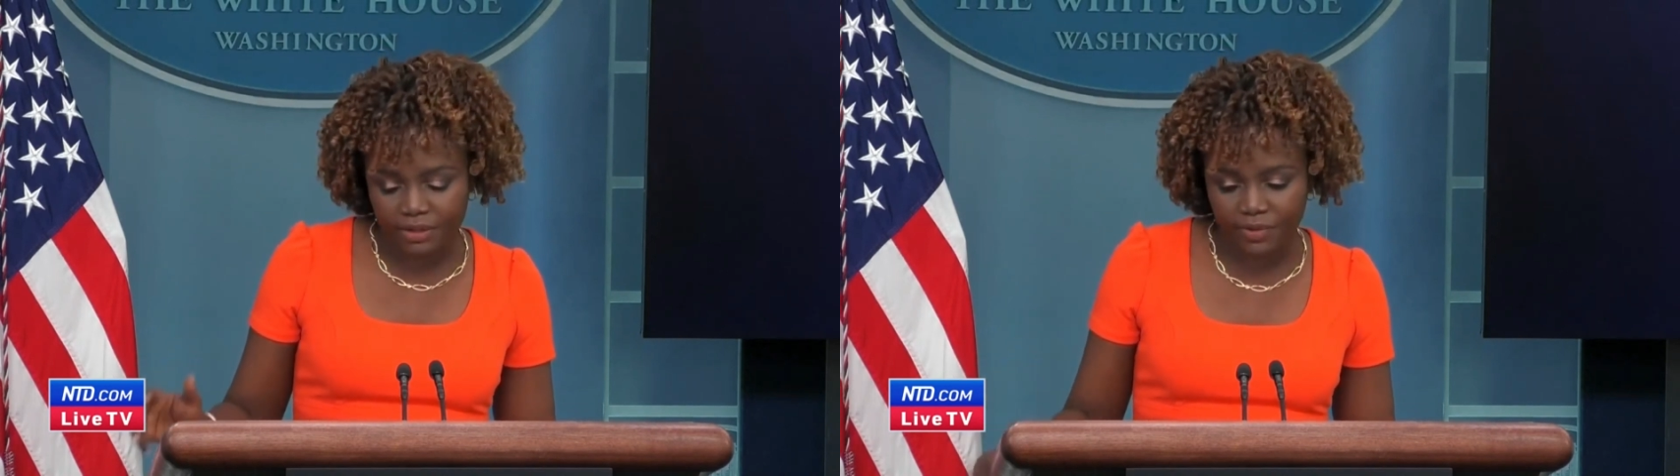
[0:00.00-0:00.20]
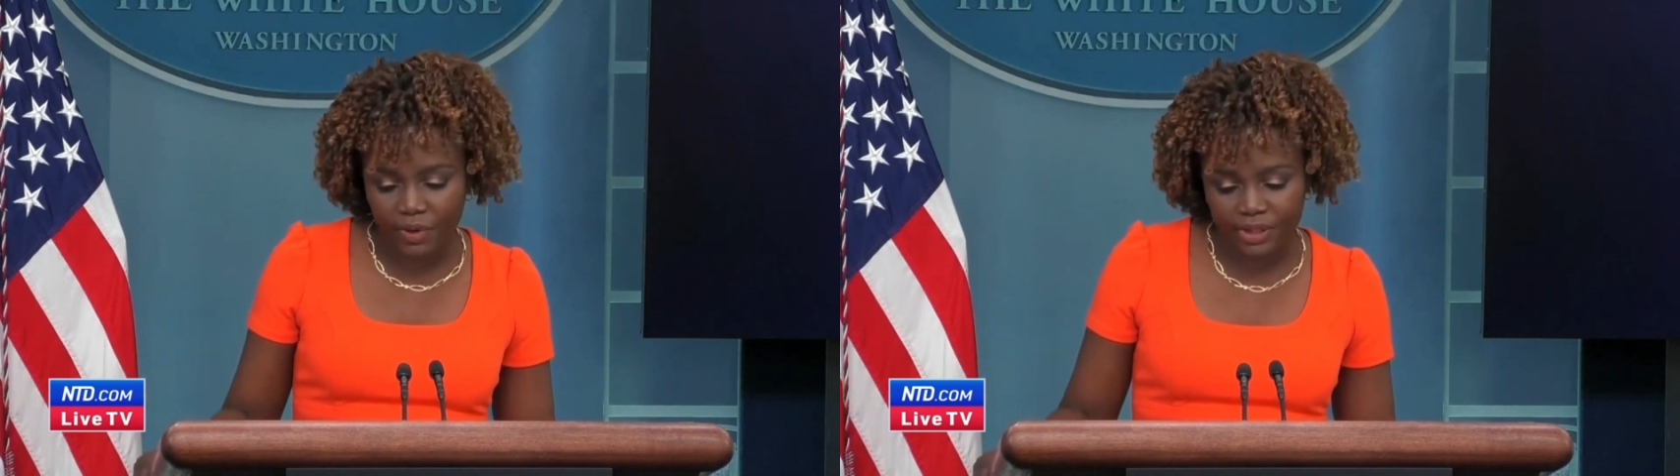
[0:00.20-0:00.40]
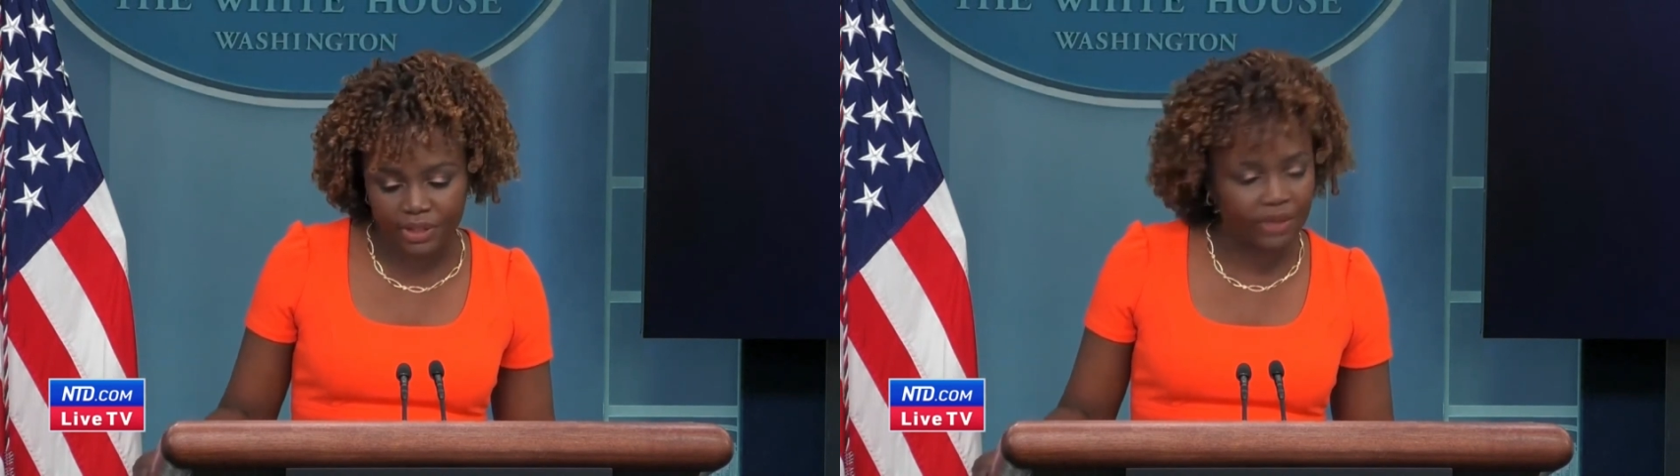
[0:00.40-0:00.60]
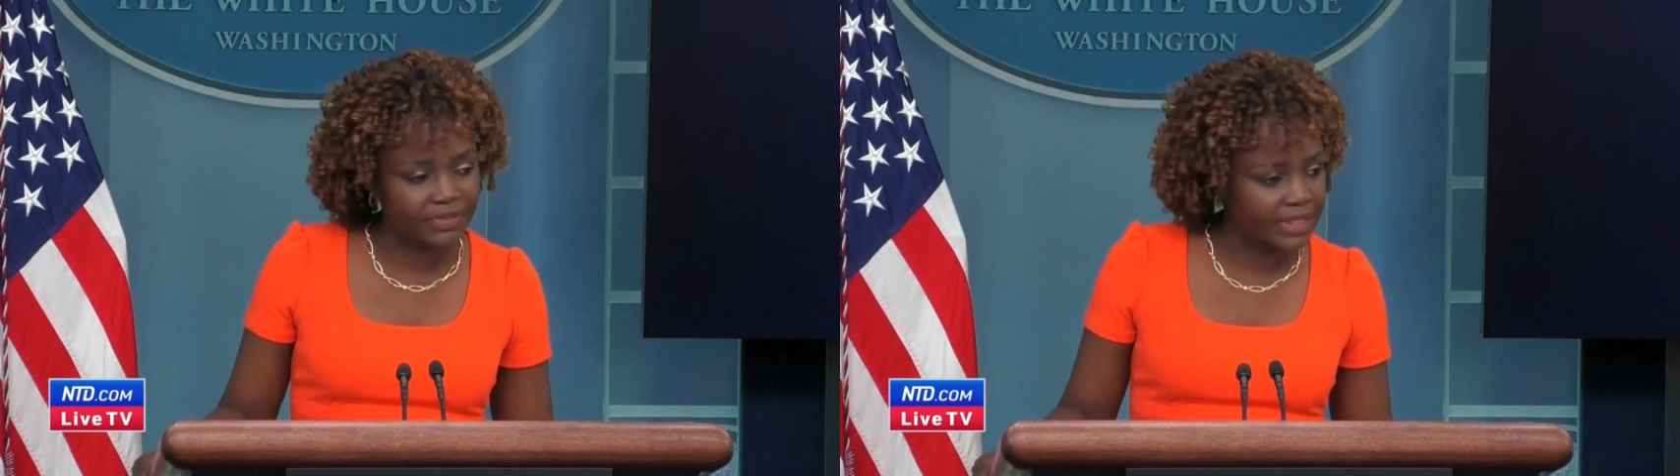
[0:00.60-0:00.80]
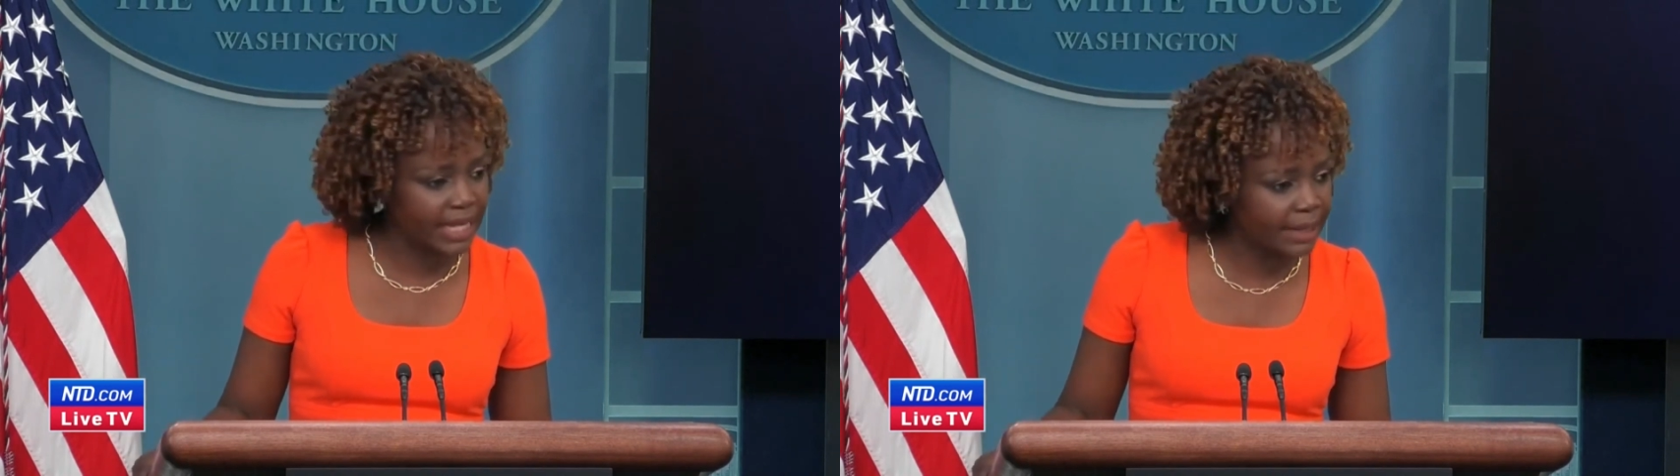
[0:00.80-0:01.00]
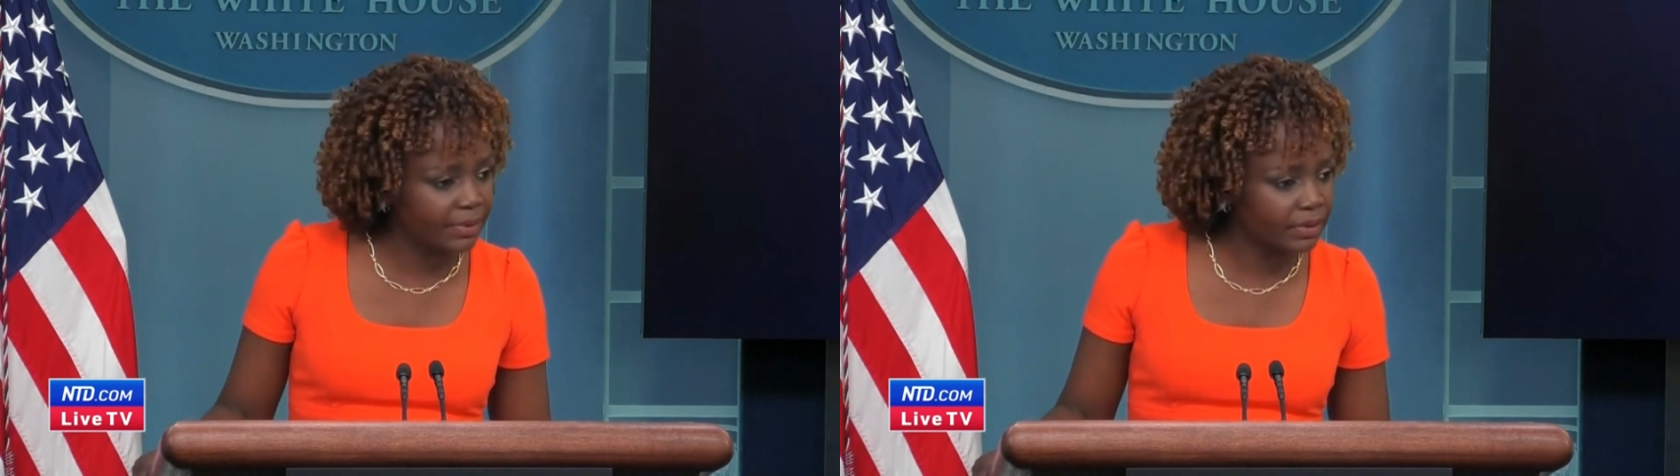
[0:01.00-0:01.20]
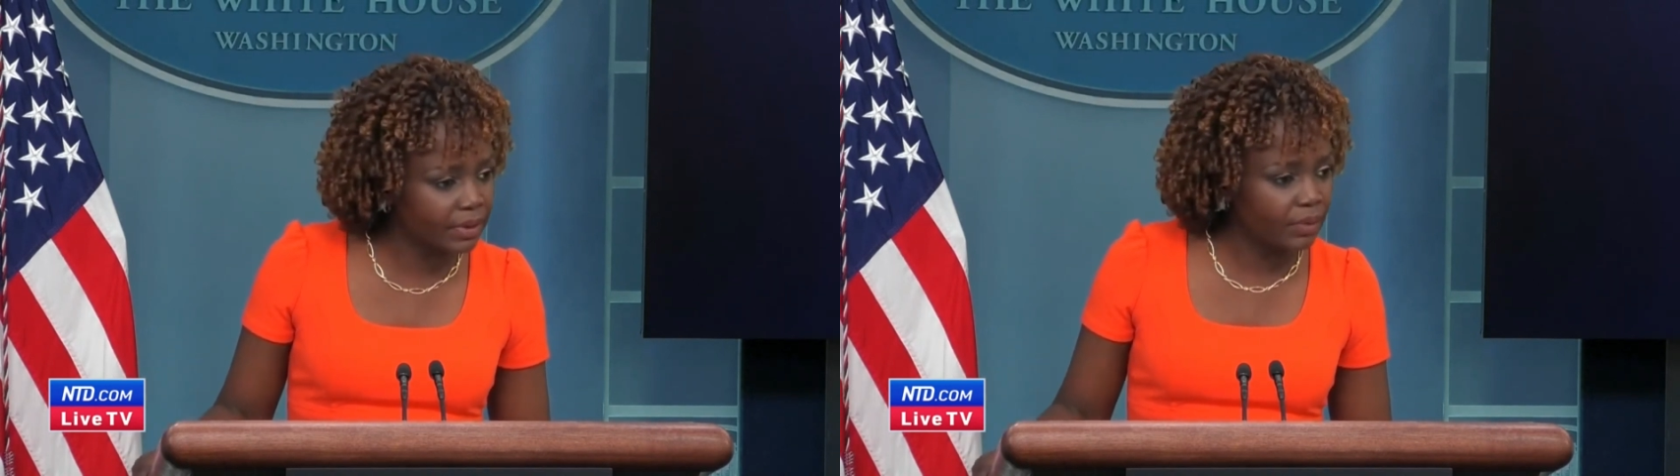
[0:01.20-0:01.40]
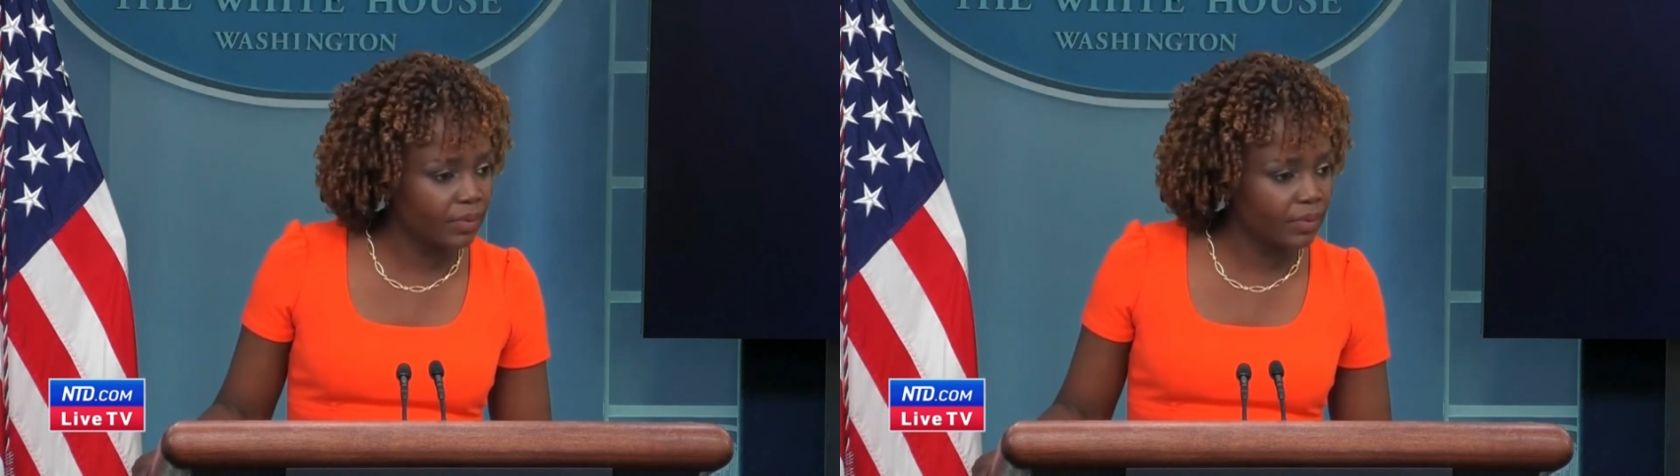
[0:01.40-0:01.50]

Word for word: the fault is off the table.